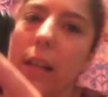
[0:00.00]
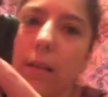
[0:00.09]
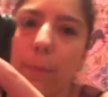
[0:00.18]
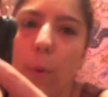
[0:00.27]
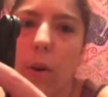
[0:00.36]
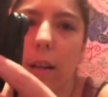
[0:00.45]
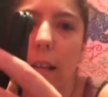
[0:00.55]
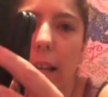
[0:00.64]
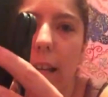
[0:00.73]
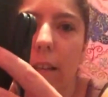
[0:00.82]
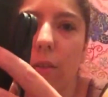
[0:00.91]
import
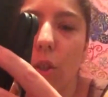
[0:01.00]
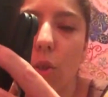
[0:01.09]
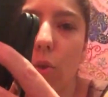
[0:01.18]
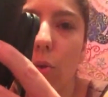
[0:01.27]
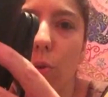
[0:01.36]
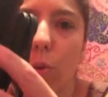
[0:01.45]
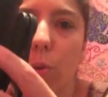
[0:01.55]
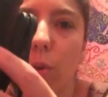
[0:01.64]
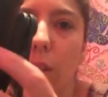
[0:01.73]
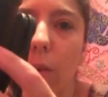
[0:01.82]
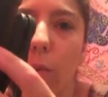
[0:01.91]
into
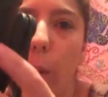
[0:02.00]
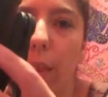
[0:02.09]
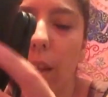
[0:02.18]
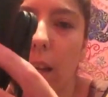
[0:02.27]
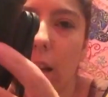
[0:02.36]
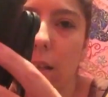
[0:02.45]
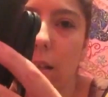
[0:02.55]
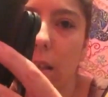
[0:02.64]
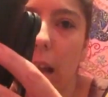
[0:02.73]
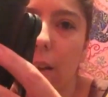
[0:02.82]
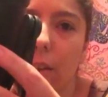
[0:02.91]
with an
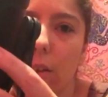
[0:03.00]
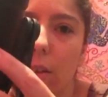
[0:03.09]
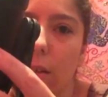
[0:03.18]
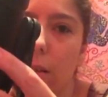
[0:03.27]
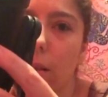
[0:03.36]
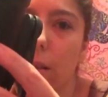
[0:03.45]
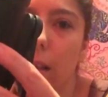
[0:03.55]
standard